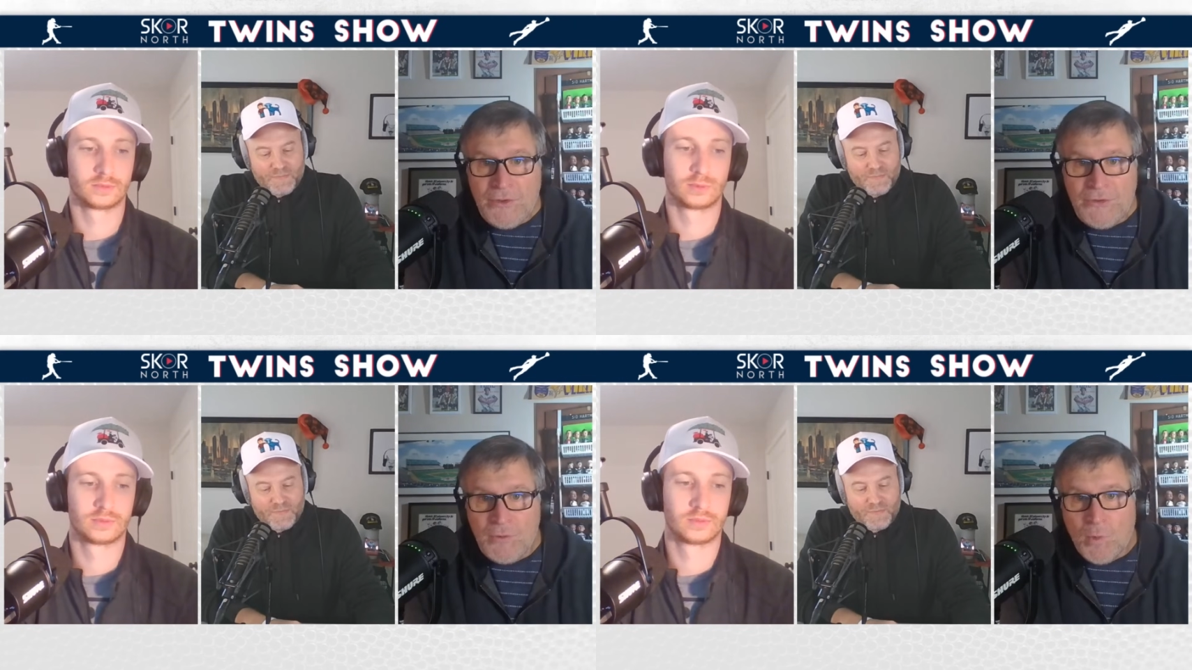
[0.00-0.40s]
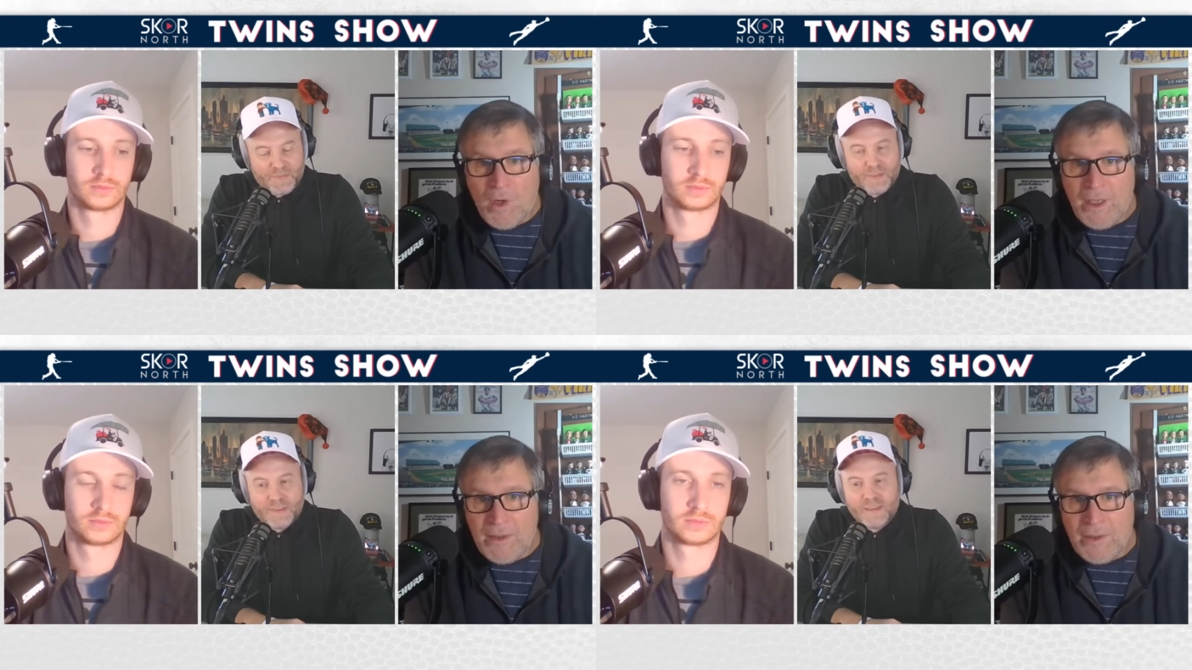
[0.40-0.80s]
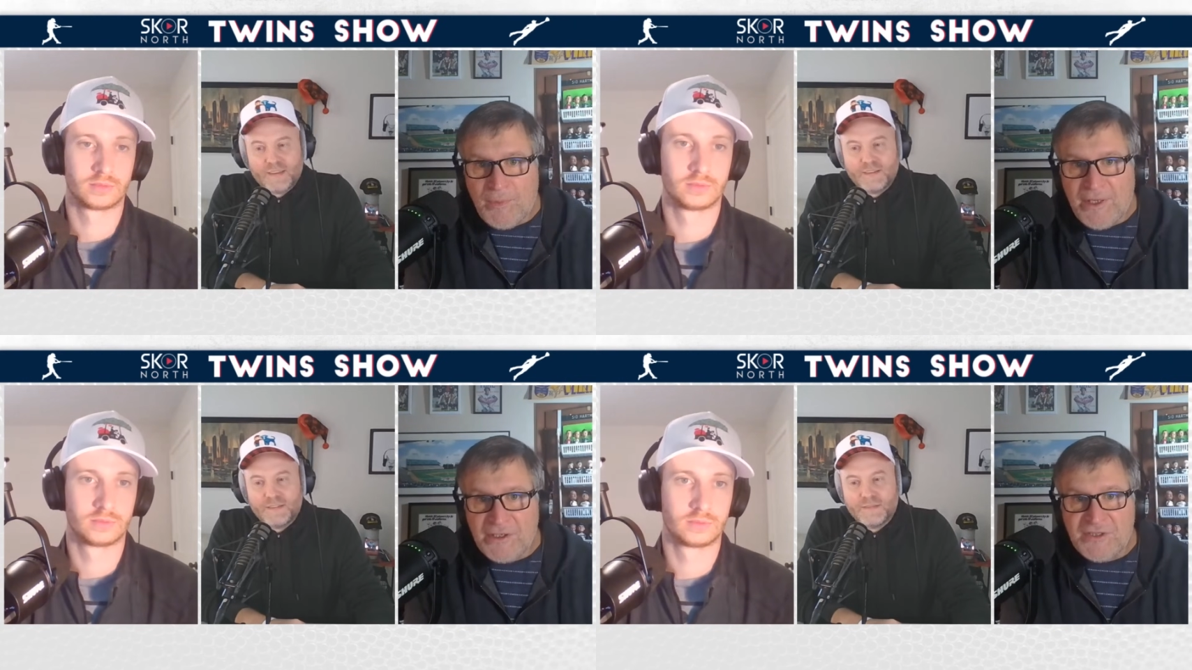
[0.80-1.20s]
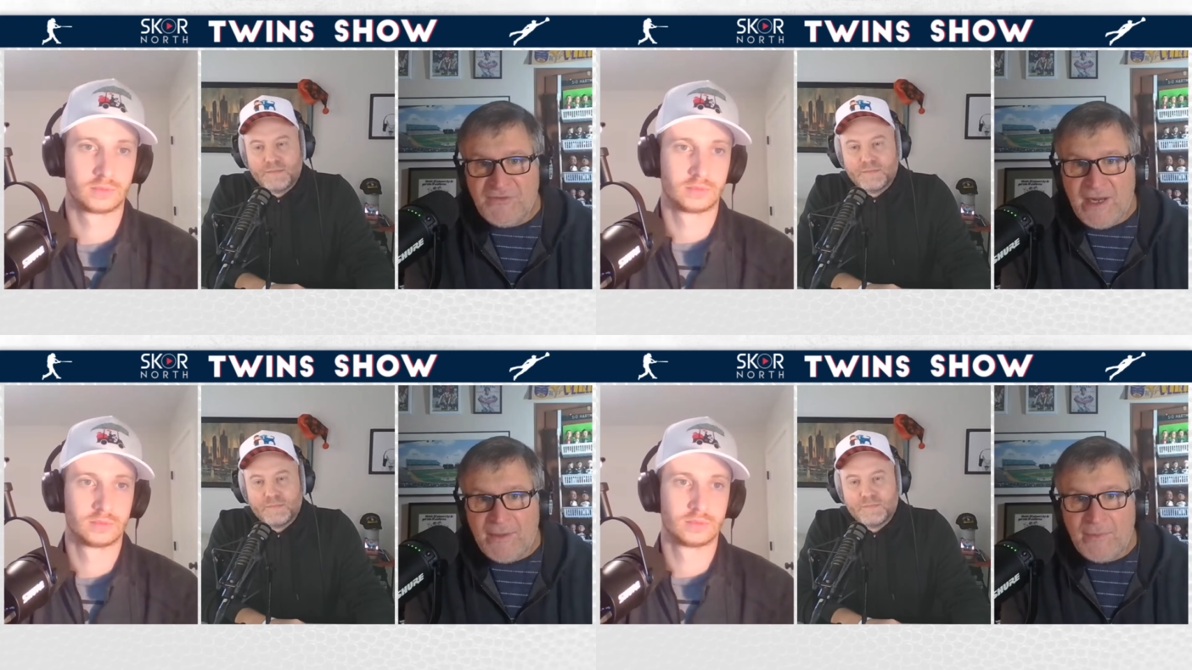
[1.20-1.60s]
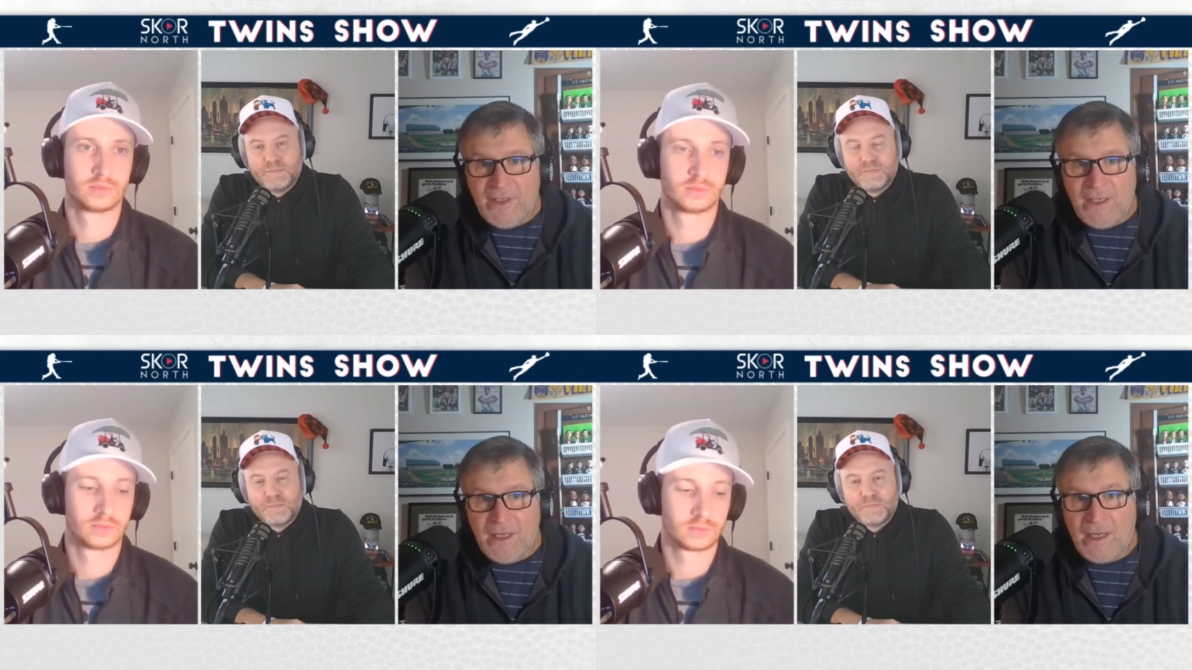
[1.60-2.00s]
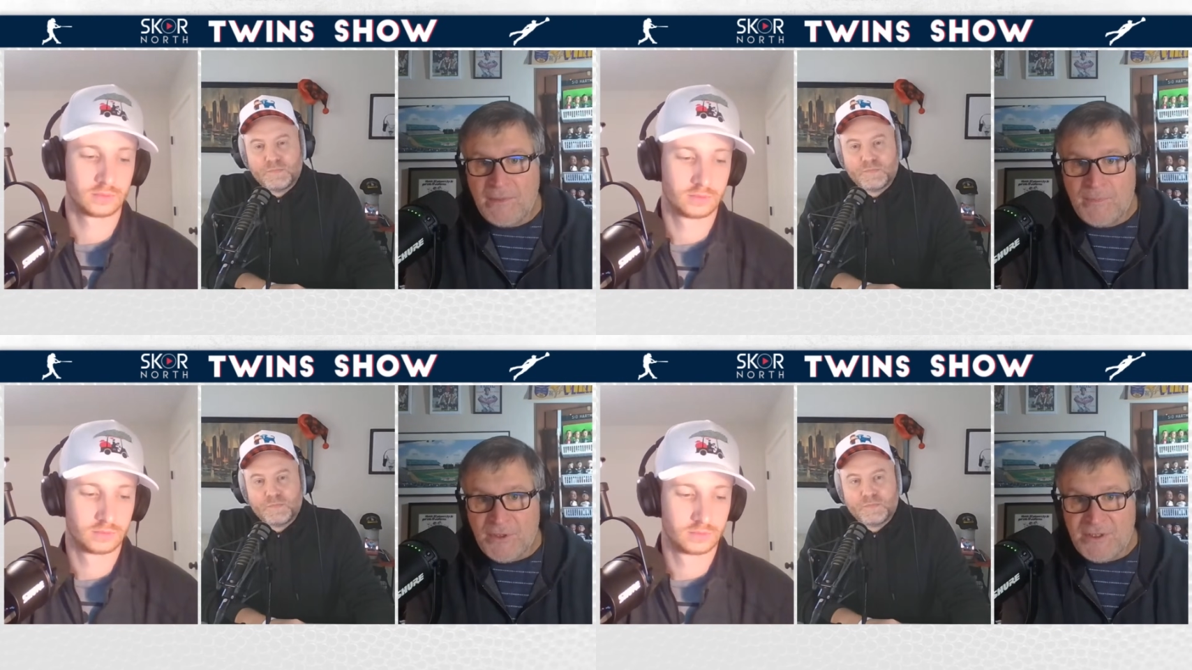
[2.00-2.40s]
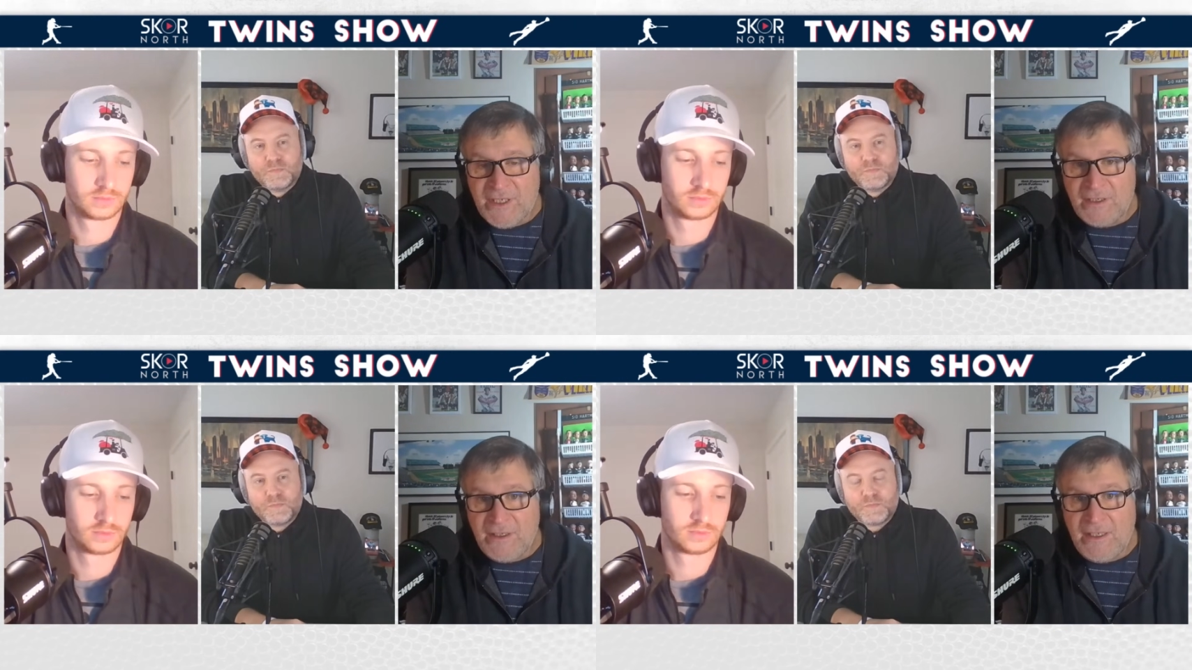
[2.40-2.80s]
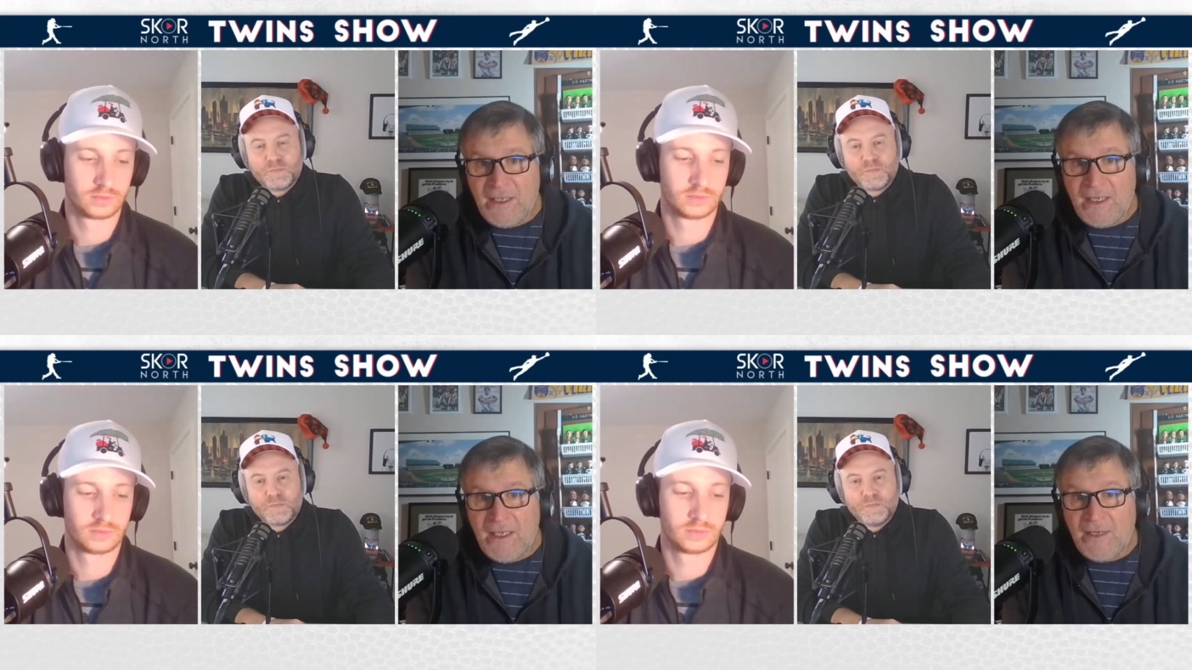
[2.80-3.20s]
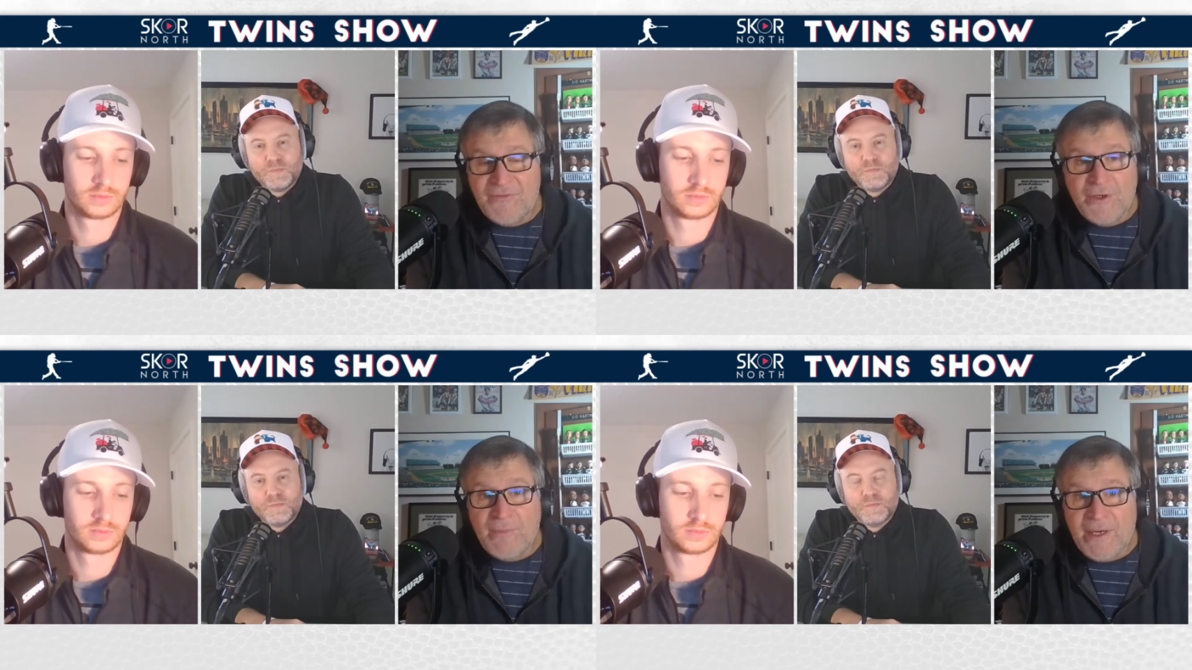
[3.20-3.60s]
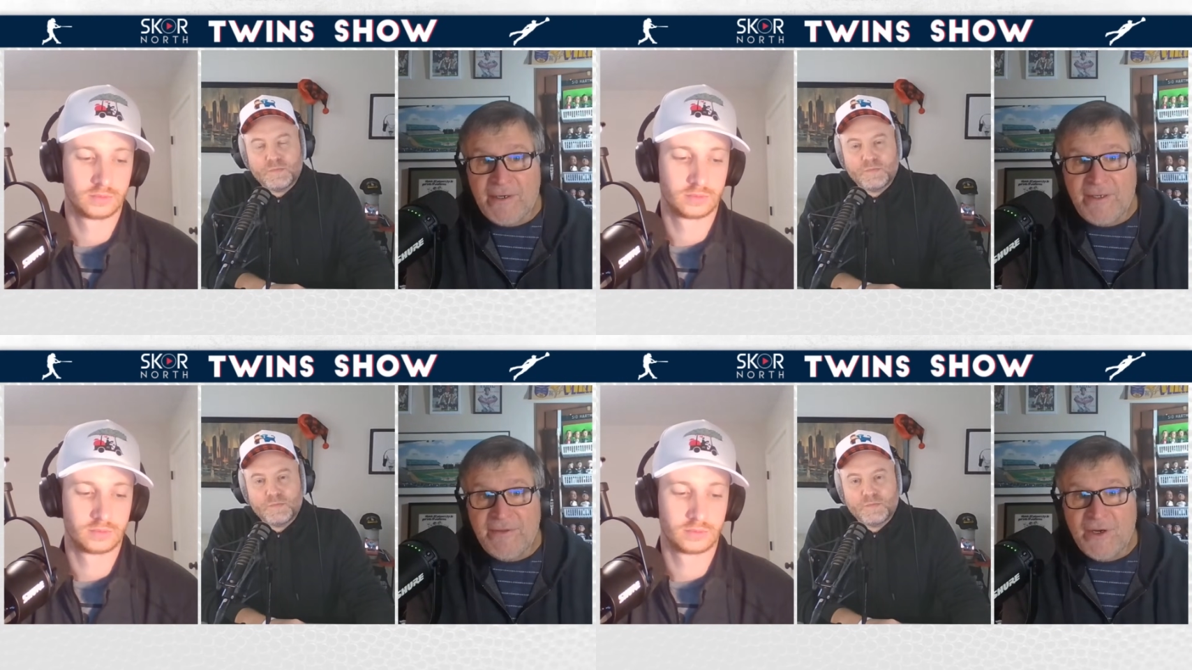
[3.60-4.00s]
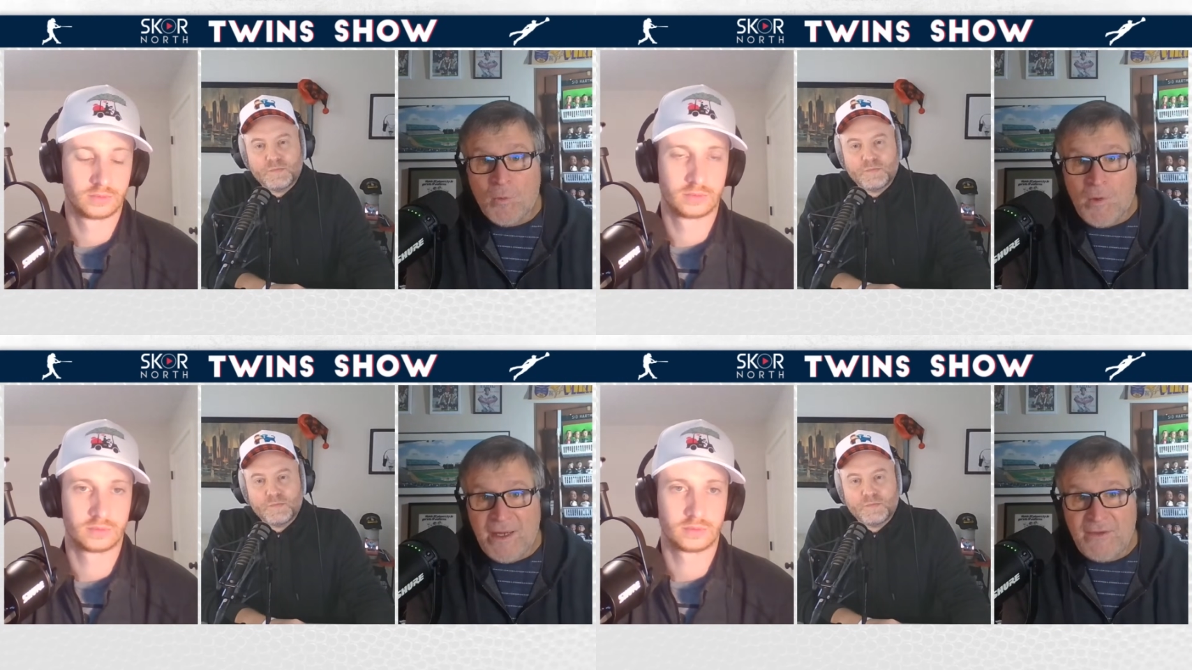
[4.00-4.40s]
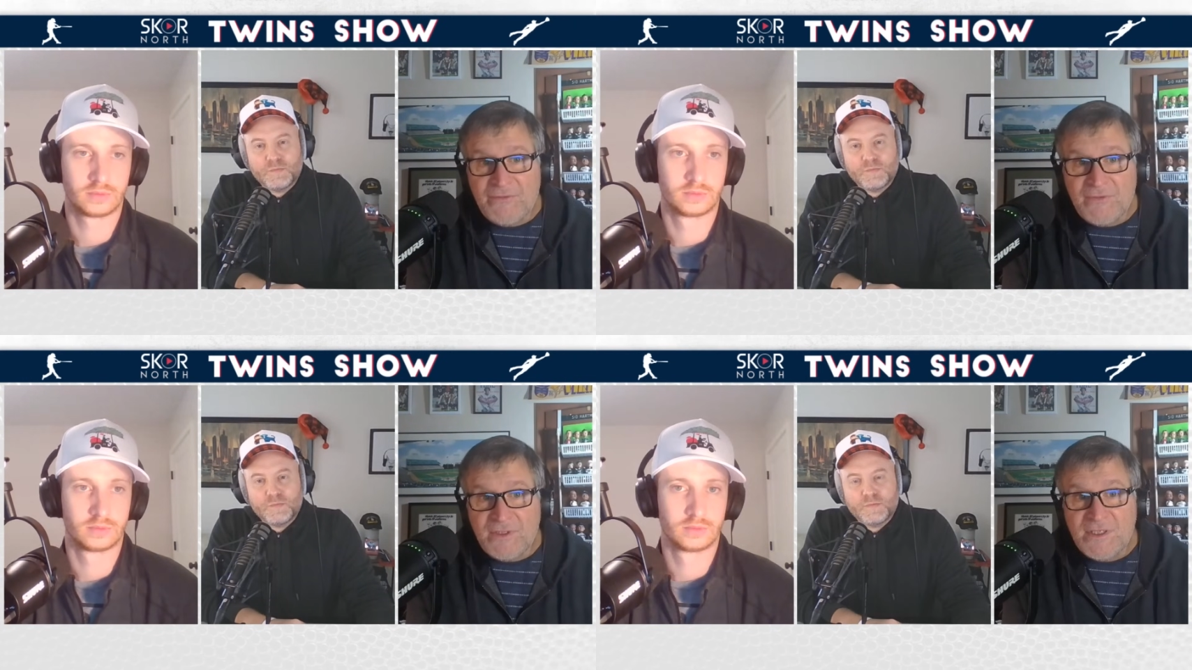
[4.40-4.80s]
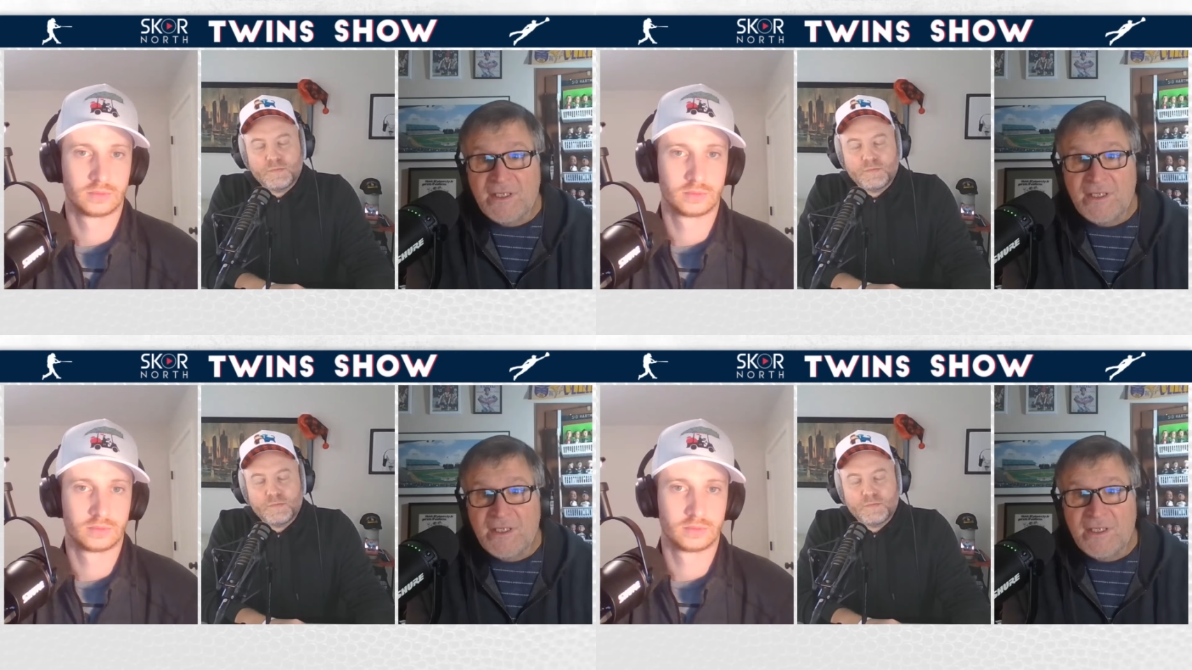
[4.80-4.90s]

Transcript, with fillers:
Speaker 1: You want the player's family, and particularly if they're married, their wife,